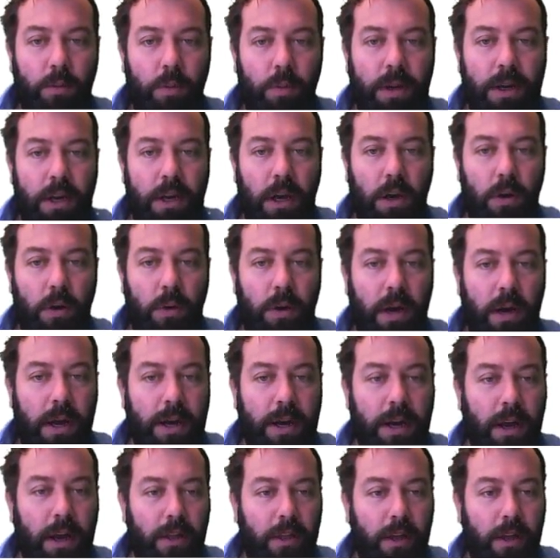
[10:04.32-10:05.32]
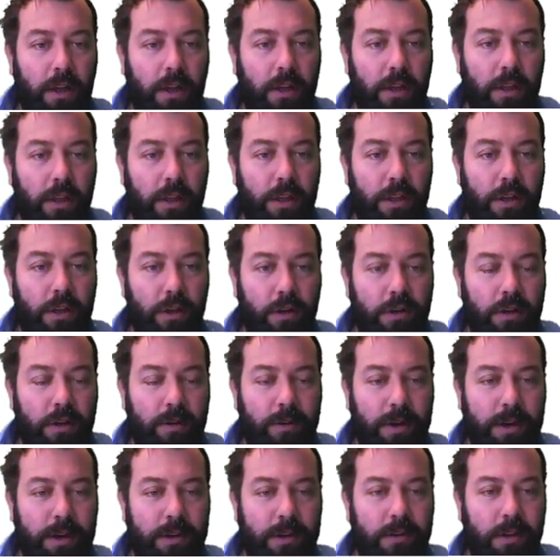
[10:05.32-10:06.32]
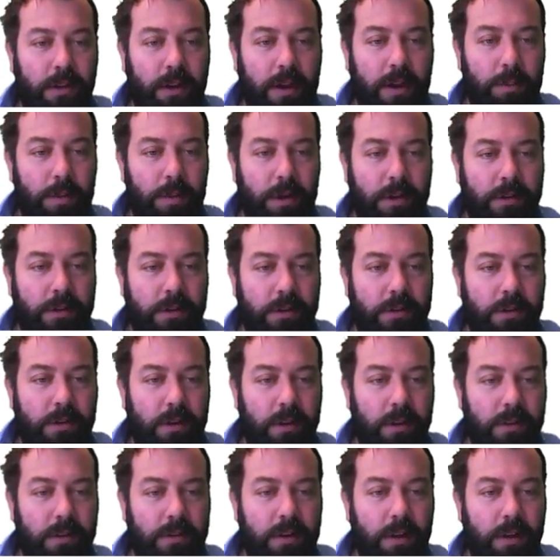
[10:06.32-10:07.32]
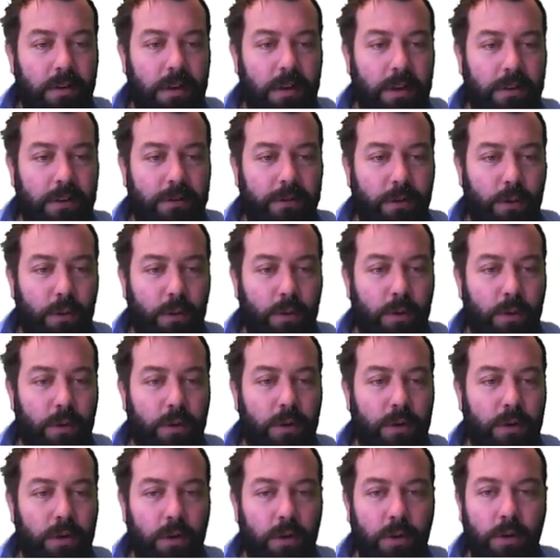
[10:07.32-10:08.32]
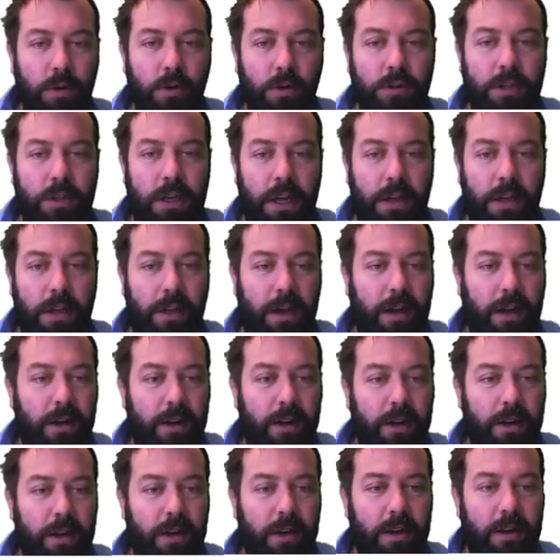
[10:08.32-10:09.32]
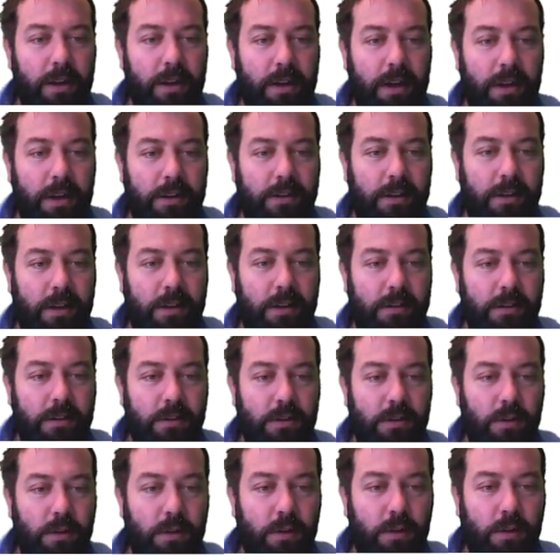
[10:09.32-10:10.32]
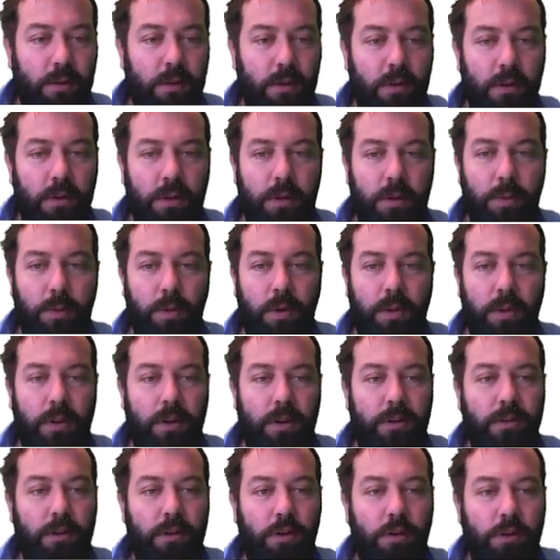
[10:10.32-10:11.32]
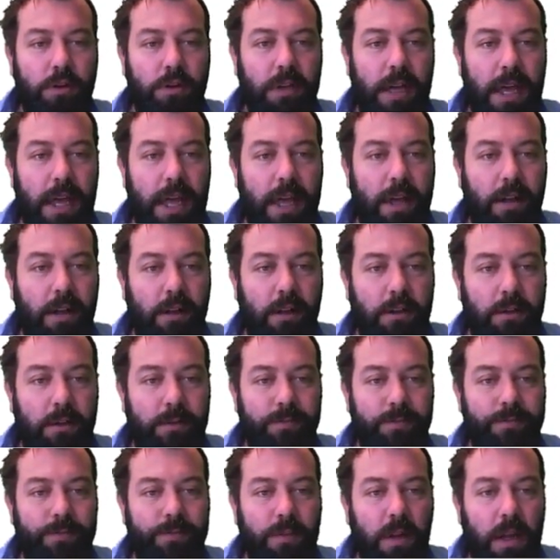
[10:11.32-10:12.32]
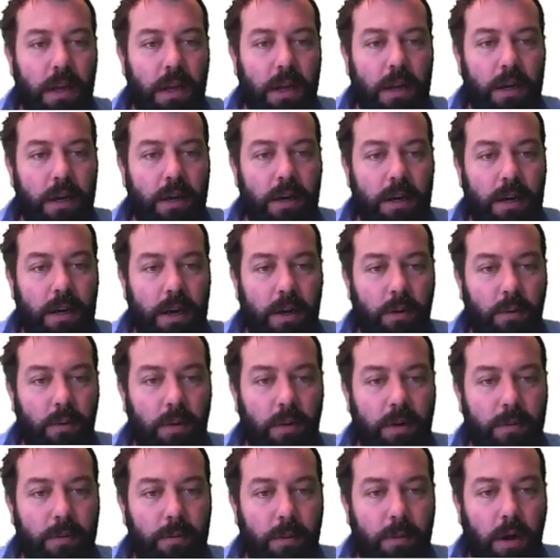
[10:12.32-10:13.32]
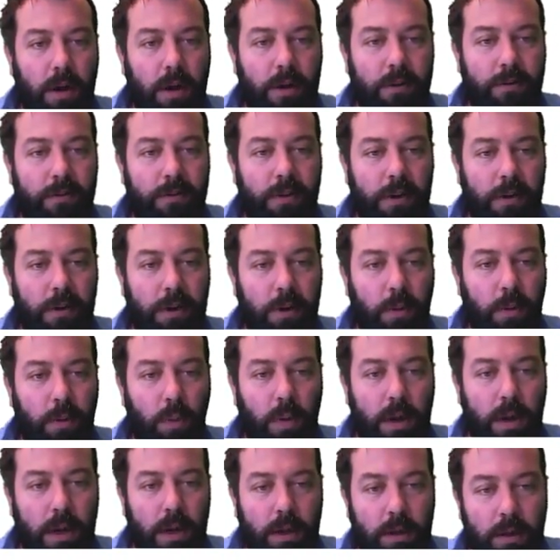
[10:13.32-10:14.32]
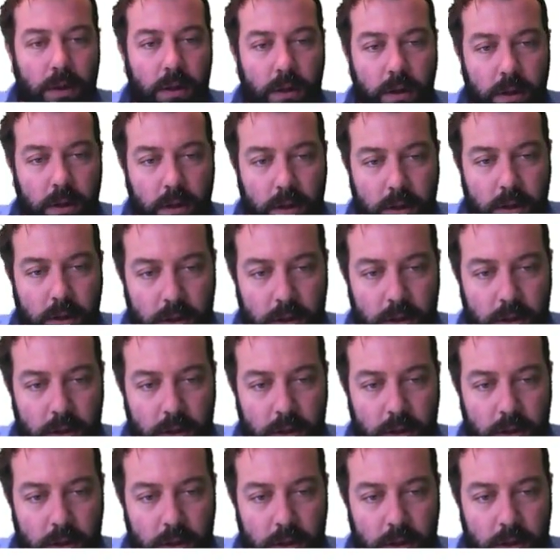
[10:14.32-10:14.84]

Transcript: we go another 30 meters, so that brings us to the 74 altogether, gets us to the point that is called L. Now we might very well